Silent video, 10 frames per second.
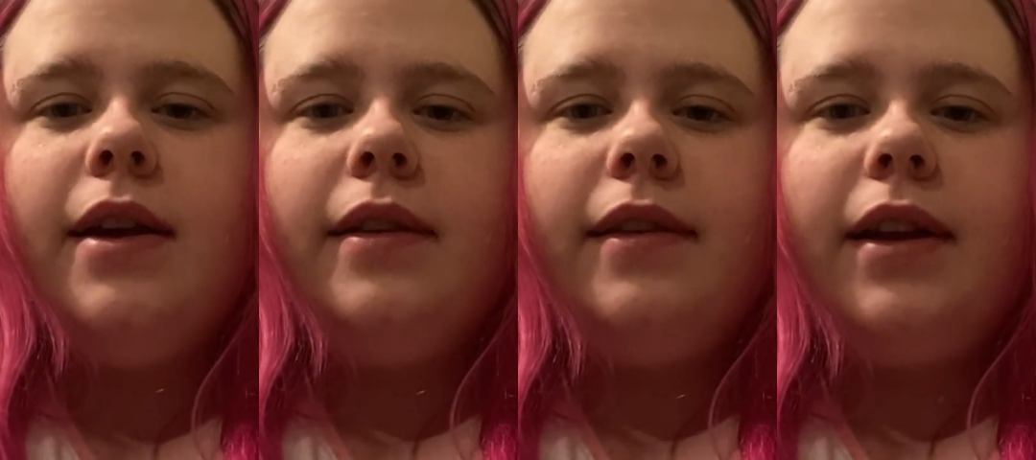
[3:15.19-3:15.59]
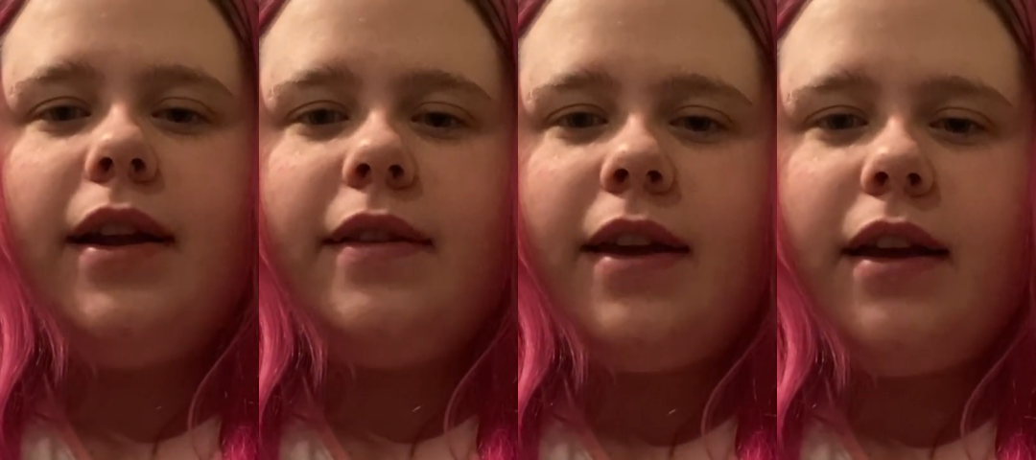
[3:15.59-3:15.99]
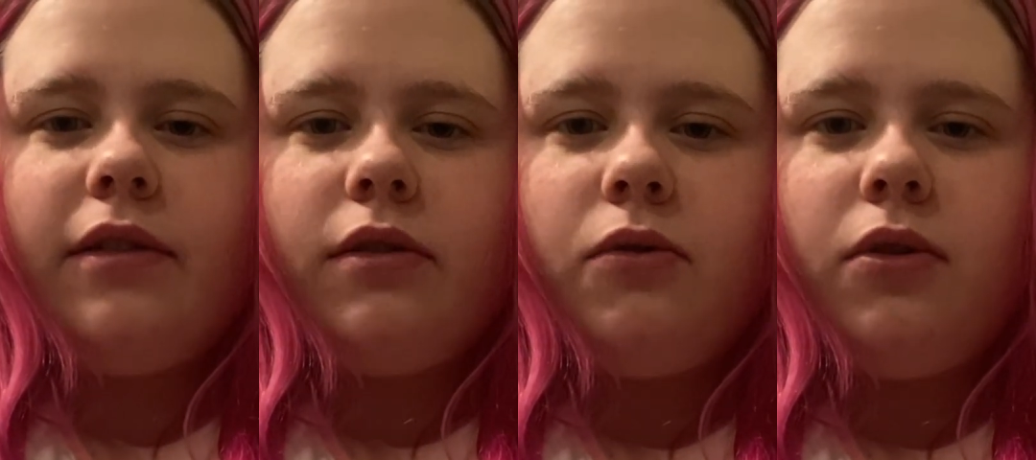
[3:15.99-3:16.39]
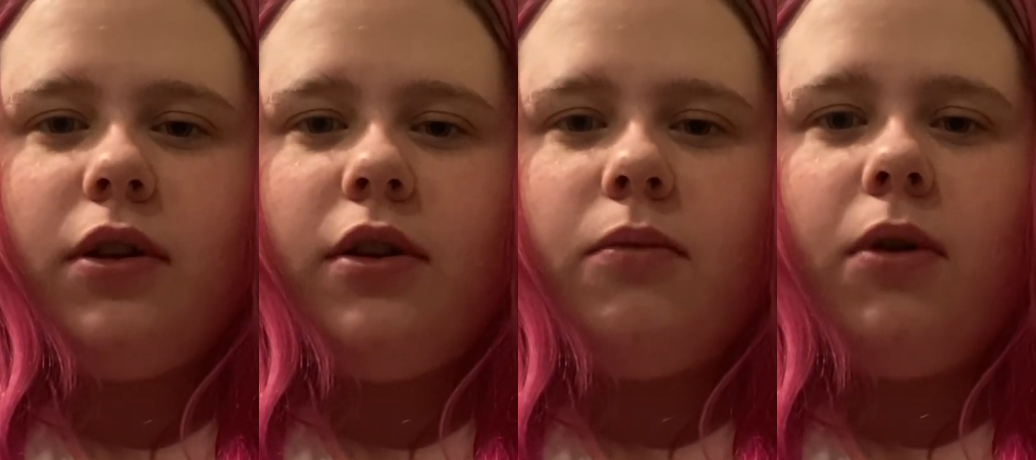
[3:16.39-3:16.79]
So then I'd kicked a hole
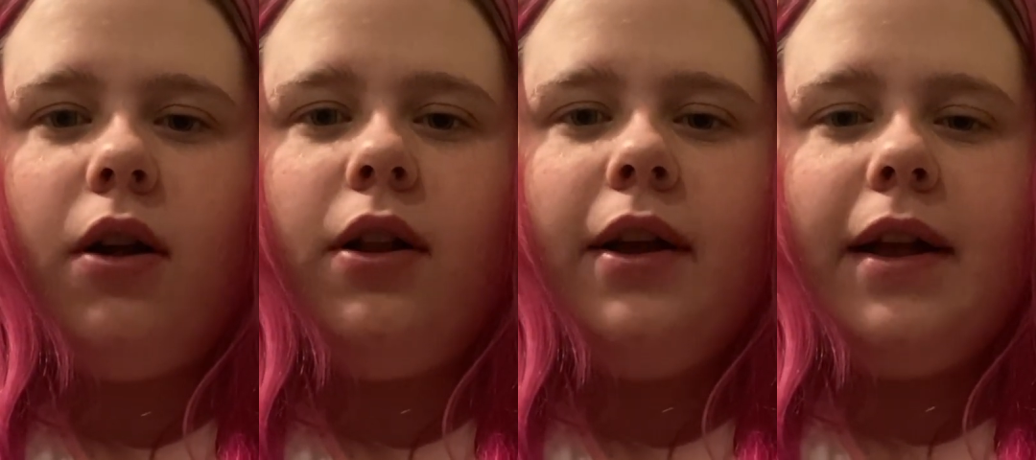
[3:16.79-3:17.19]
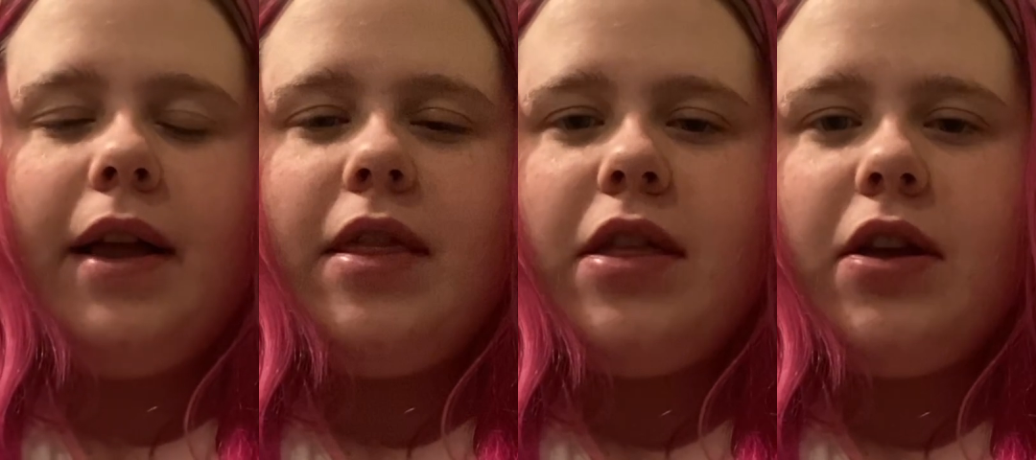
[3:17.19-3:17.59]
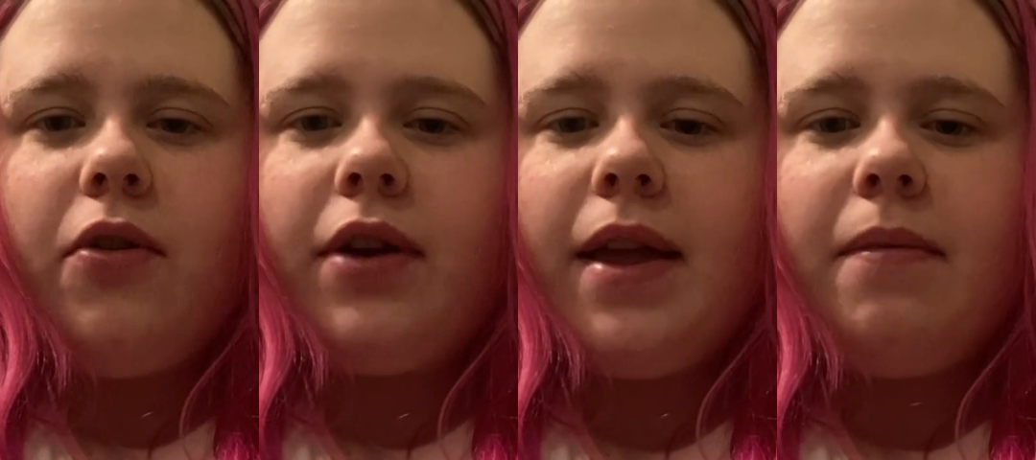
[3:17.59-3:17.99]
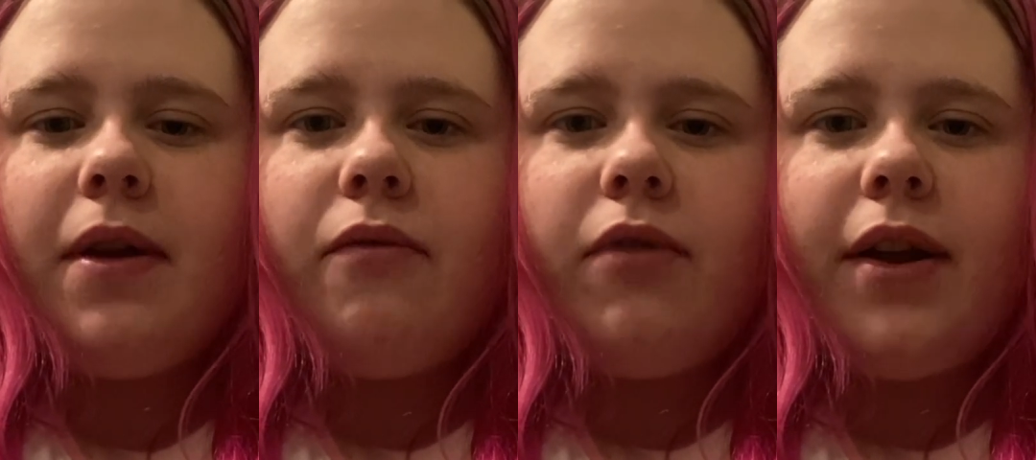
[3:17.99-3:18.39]
in the wall, and then they all came
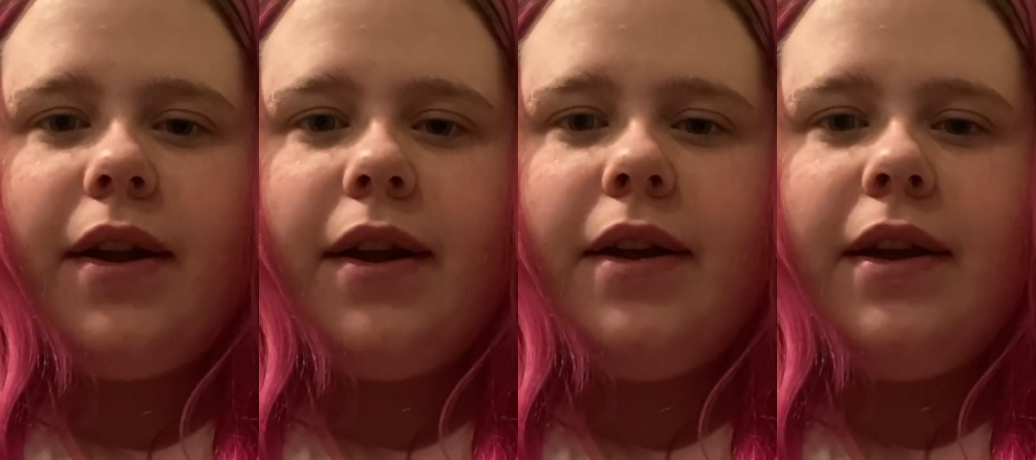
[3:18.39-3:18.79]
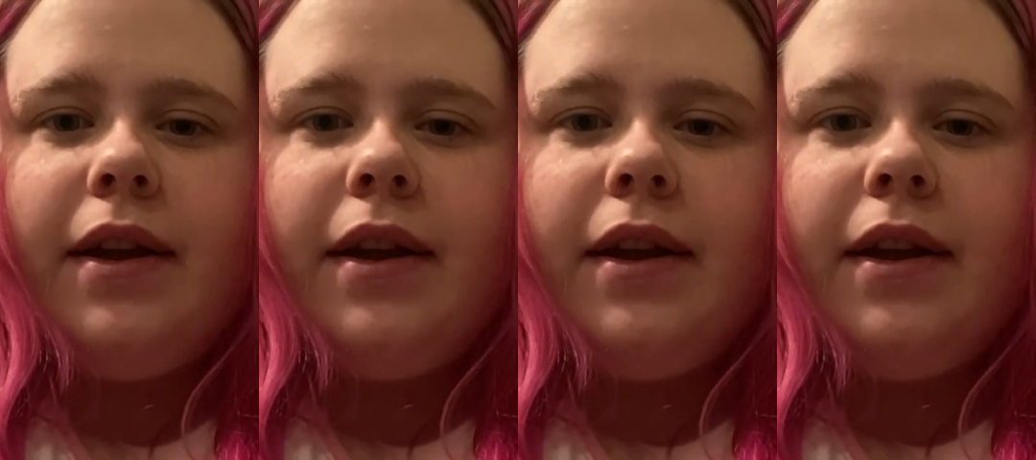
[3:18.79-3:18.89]
like running,